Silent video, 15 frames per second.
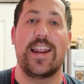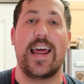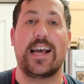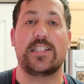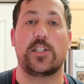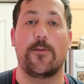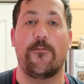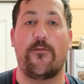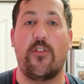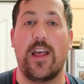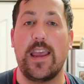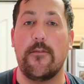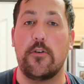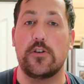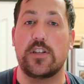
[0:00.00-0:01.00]
It has some
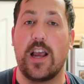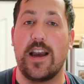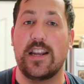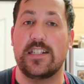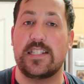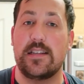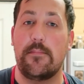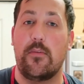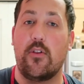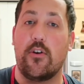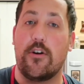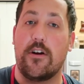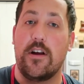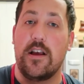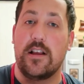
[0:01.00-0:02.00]
flavors kind of
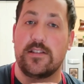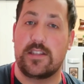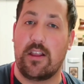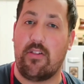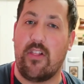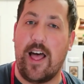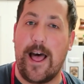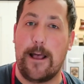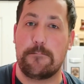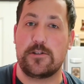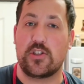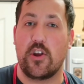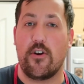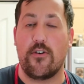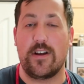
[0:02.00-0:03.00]
similar to
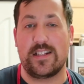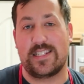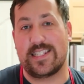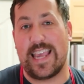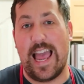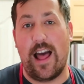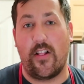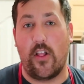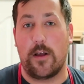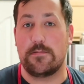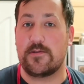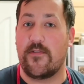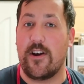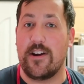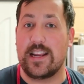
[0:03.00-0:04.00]
lobster and
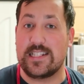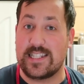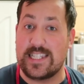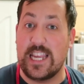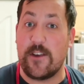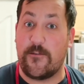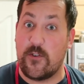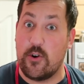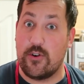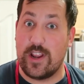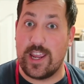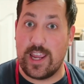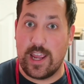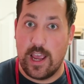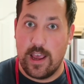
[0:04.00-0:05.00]
scallops, very
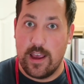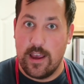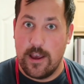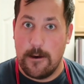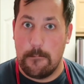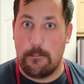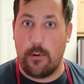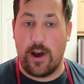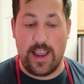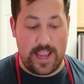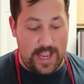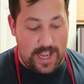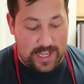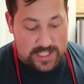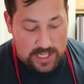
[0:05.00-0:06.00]
seafoody,
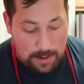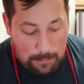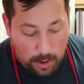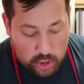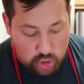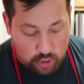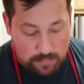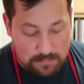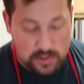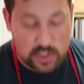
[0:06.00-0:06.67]
but it's a mushroom.